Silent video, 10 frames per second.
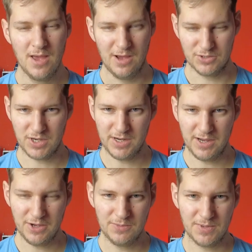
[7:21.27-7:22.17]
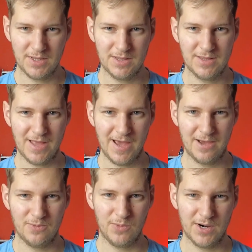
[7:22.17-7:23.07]
I was kind of hoping
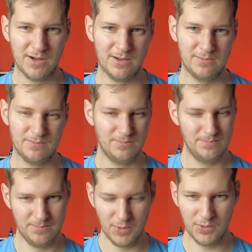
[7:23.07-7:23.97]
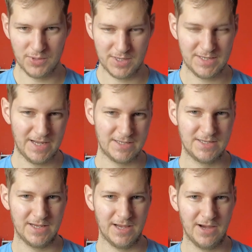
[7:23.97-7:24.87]
that when I bought this
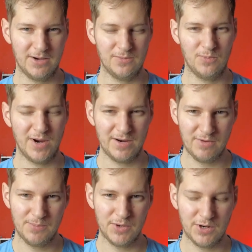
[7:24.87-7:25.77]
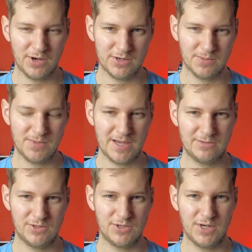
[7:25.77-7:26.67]
headset, whenever I put it on, I'd be
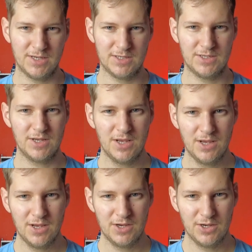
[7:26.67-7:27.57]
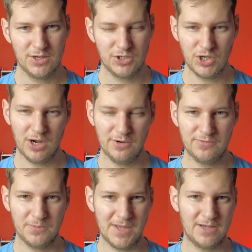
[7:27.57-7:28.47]
able to just shut off
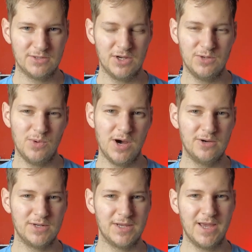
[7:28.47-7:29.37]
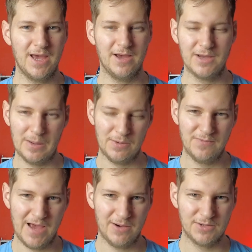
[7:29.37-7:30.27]
from the outside world and get a couple
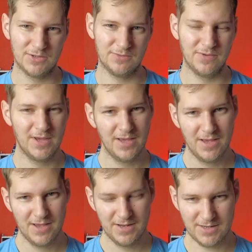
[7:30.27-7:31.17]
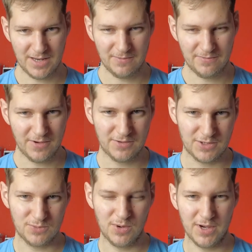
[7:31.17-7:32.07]
of hours of deep
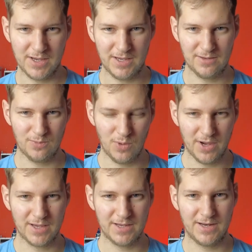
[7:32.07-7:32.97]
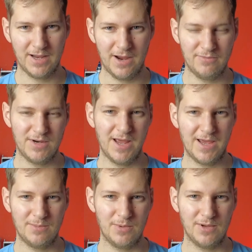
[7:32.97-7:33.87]
focused working every
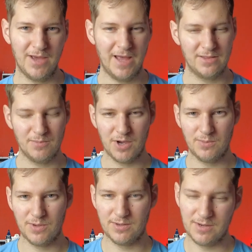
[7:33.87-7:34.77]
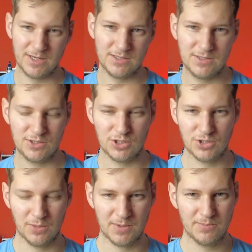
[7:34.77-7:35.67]
day, but at the moment it's just
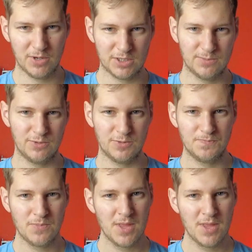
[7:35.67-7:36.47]
not been possible.